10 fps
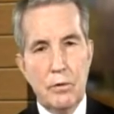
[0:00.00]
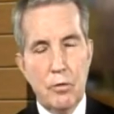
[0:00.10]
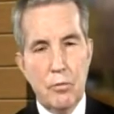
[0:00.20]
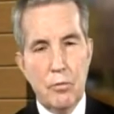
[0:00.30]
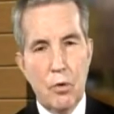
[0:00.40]

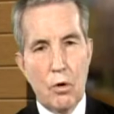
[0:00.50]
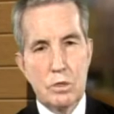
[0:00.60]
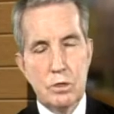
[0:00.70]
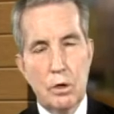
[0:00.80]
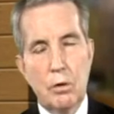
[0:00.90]
even more
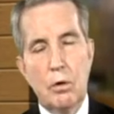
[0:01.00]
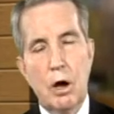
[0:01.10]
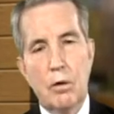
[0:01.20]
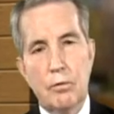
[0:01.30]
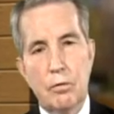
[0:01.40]
so
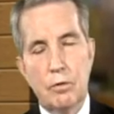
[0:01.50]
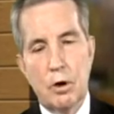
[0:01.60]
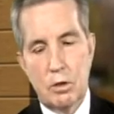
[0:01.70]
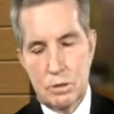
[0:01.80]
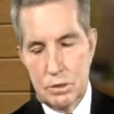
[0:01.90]
off of
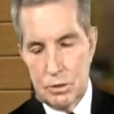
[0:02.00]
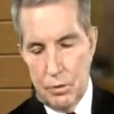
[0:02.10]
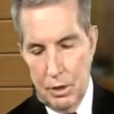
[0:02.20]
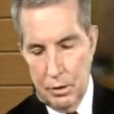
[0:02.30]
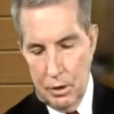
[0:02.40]
Carson
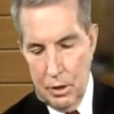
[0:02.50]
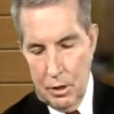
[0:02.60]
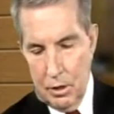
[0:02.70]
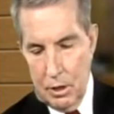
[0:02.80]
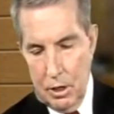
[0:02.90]
Street.
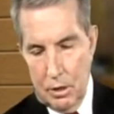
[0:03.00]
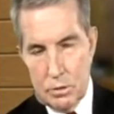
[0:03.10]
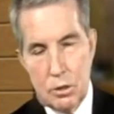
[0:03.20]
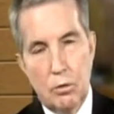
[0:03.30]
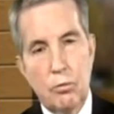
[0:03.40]

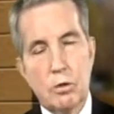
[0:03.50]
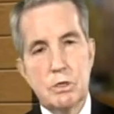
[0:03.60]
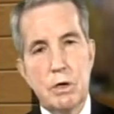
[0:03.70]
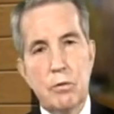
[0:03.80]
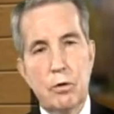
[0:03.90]
So we'll
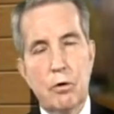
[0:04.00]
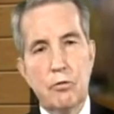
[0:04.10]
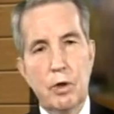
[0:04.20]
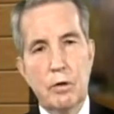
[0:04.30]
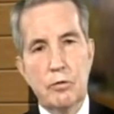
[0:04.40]
see where
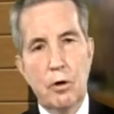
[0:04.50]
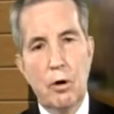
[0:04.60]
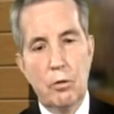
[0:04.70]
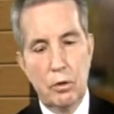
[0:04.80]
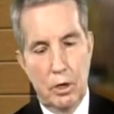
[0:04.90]
those things
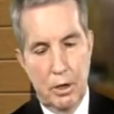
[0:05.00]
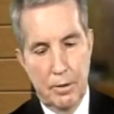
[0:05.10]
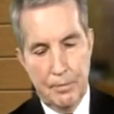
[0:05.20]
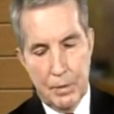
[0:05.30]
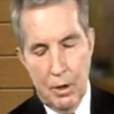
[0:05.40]
go.
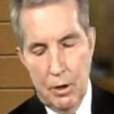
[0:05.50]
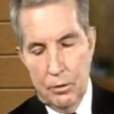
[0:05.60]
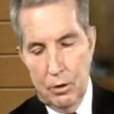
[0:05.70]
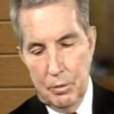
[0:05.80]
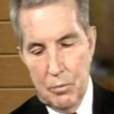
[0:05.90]

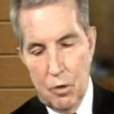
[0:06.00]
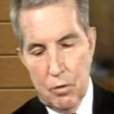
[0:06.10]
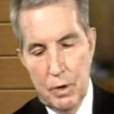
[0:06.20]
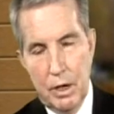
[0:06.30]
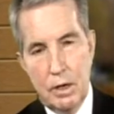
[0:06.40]
There'll be
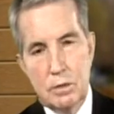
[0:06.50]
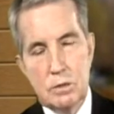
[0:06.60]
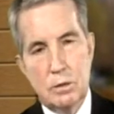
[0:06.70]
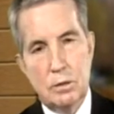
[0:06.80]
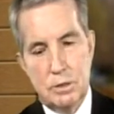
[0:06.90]
more
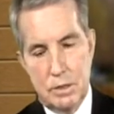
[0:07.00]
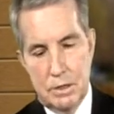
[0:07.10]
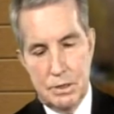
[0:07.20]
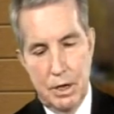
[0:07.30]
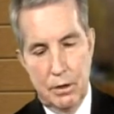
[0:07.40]
meetings, as I
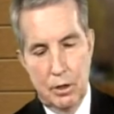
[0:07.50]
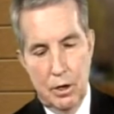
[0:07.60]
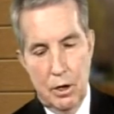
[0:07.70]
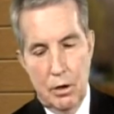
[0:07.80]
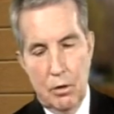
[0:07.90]
said.
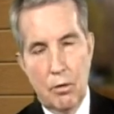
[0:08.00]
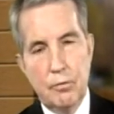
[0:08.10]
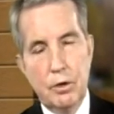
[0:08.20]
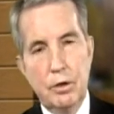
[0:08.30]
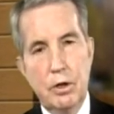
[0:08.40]

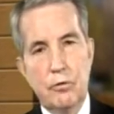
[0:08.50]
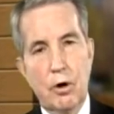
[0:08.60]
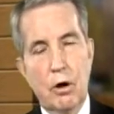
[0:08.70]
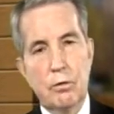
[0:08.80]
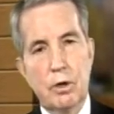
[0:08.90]
Hopefully these
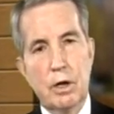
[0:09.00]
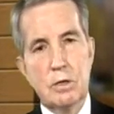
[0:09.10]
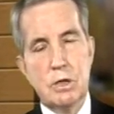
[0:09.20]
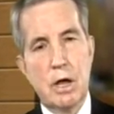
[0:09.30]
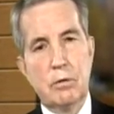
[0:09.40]
are
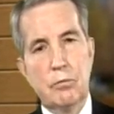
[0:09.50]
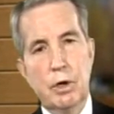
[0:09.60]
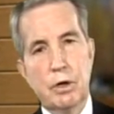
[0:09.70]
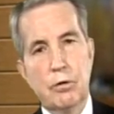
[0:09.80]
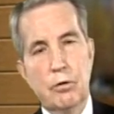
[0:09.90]
things that
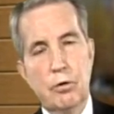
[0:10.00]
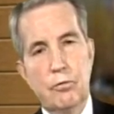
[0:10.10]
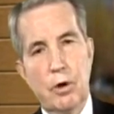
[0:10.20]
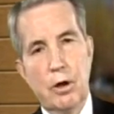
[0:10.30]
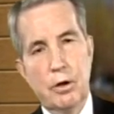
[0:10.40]
we can do
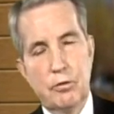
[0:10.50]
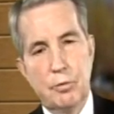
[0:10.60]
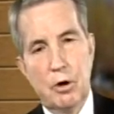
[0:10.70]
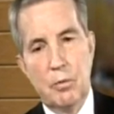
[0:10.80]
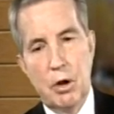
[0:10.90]
on an
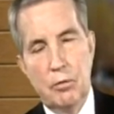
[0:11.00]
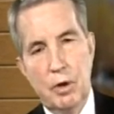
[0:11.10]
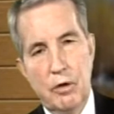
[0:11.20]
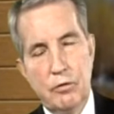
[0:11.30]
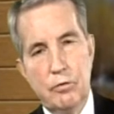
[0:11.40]
experimental
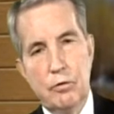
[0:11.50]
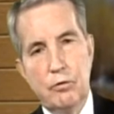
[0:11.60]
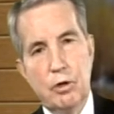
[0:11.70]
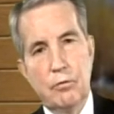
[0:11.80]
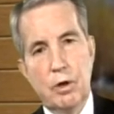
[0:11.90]
basis to
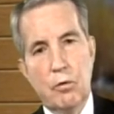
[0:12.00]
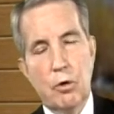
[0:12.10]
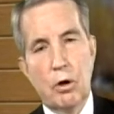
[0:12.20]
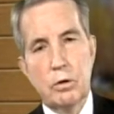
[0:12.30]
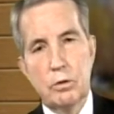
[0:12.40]
see if they
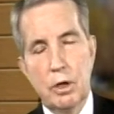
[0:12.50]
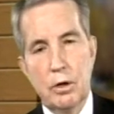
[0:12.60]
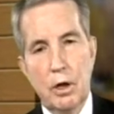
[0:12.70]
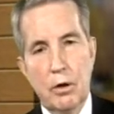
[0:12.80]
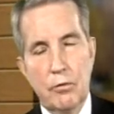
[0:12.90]
work,
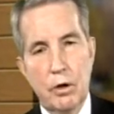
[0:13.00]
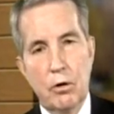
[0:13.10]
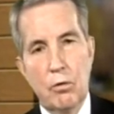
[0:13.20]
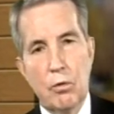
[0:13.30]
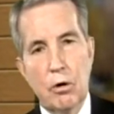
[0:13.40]
and if they
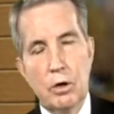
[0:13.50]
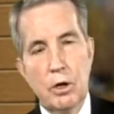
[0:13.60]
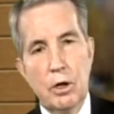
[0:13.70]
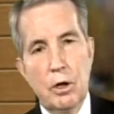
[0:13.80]
don't work,